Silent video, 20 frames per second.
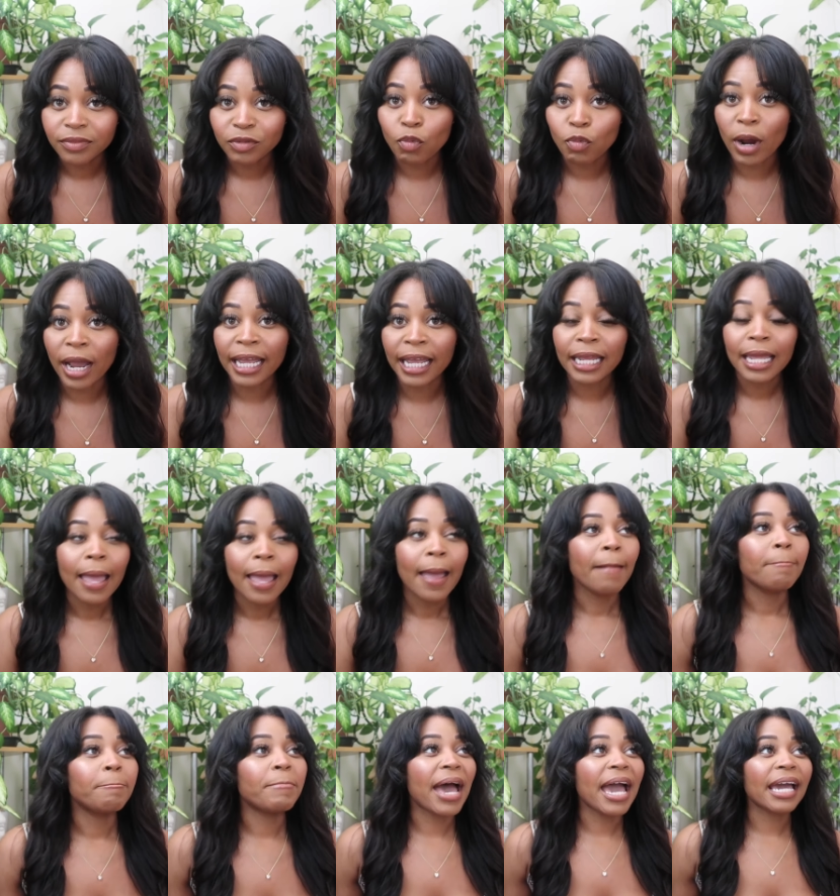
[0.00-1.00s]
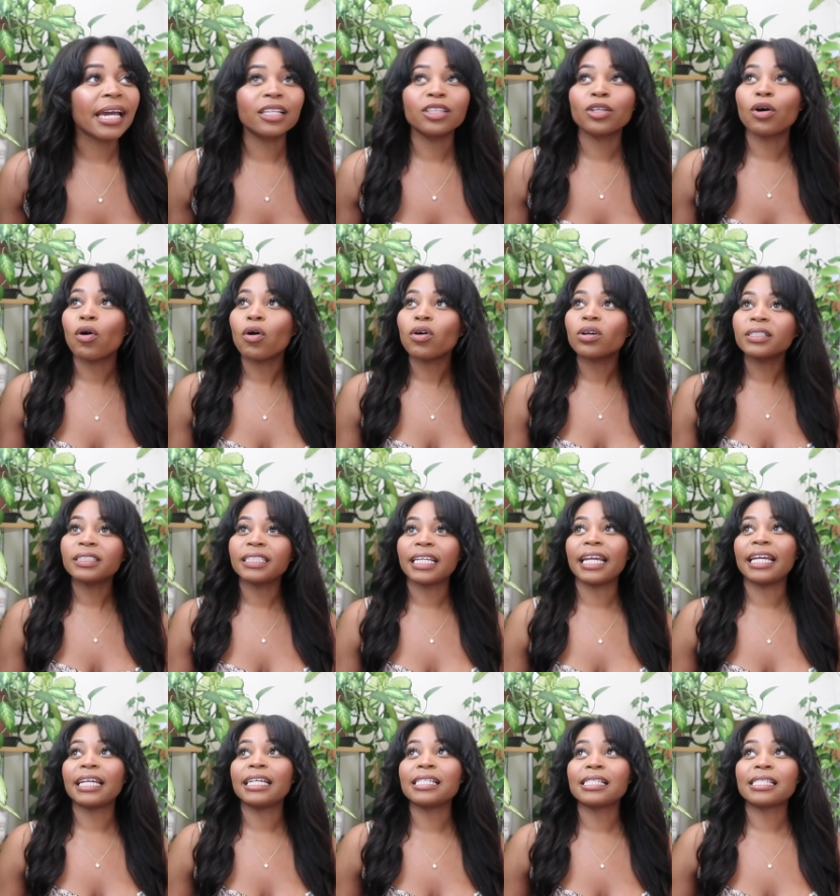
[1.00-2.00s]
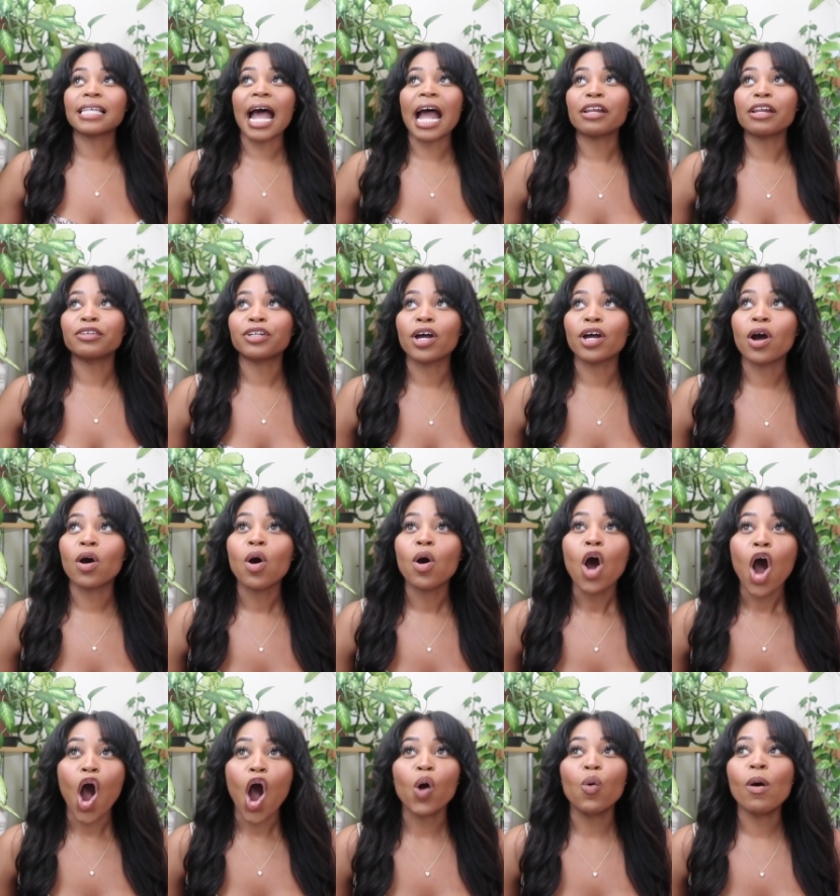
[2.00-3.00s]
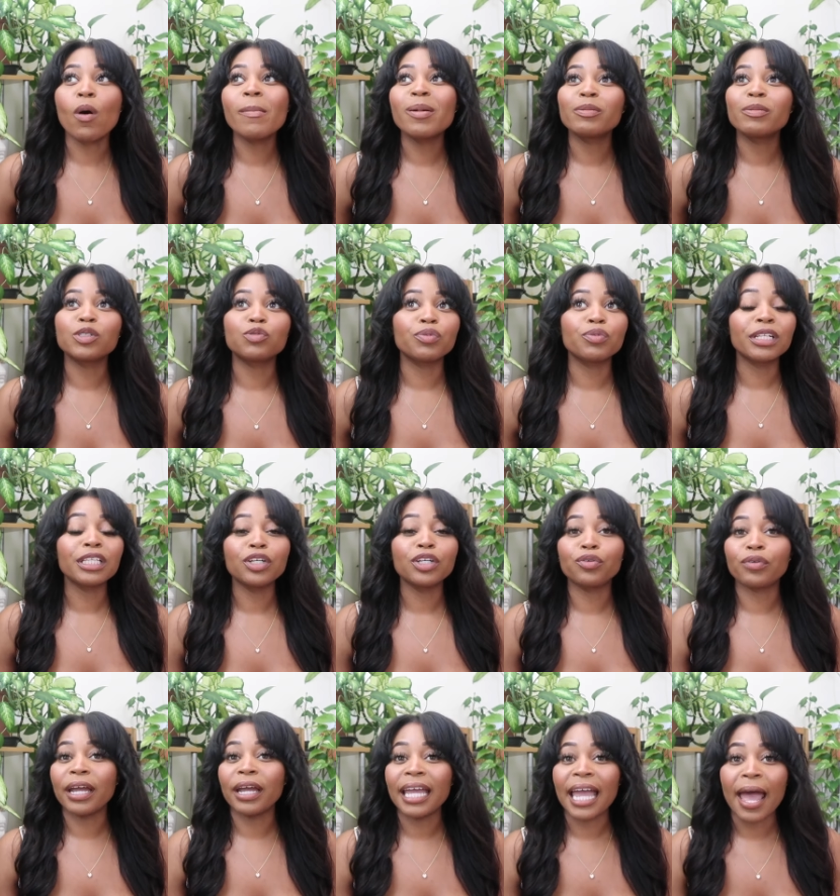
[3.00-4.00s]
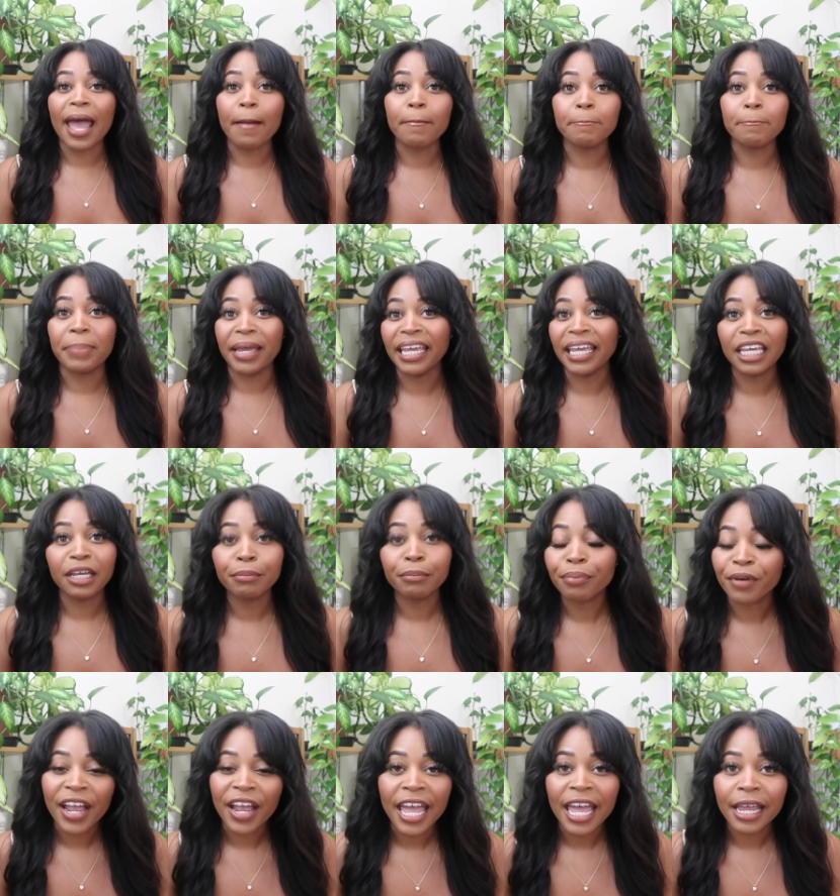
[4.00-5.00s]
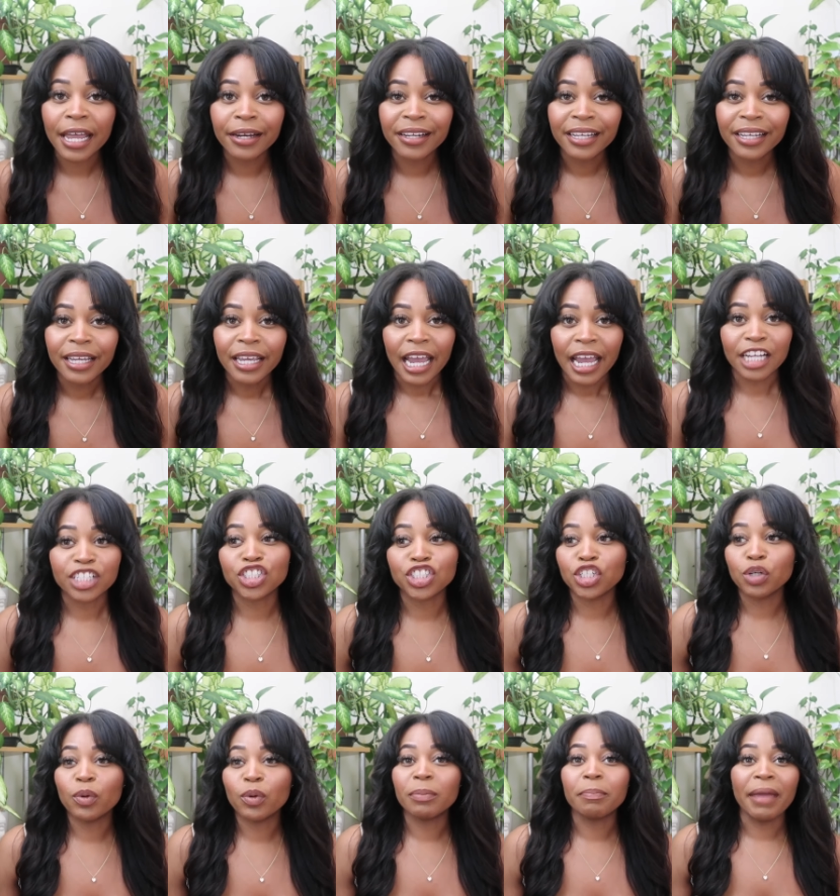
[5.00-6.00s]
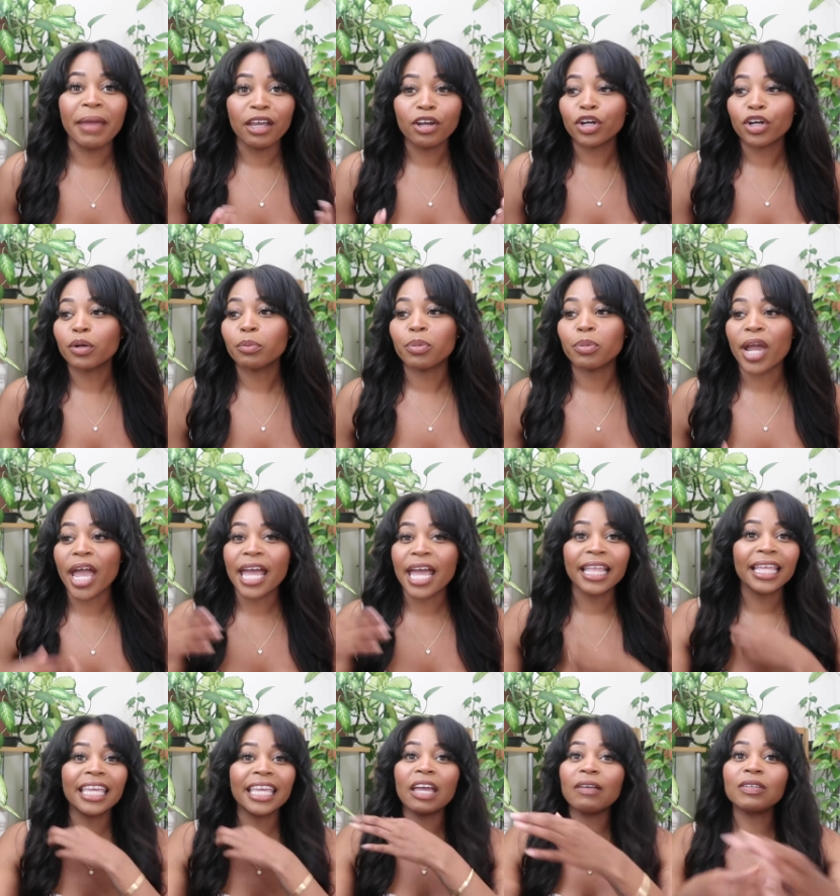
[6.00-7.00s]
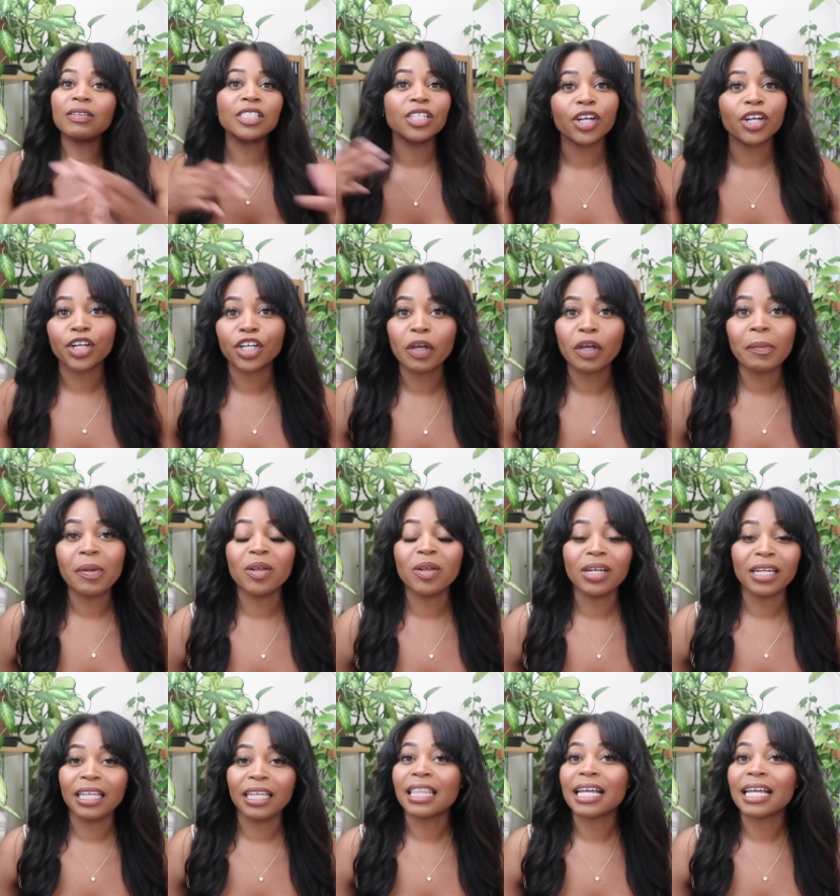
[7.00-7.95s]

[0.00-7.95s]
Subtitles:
Right? Back in the old days, I don't know, a woman was really great at baking bread, and she would make her bread and give it to her community.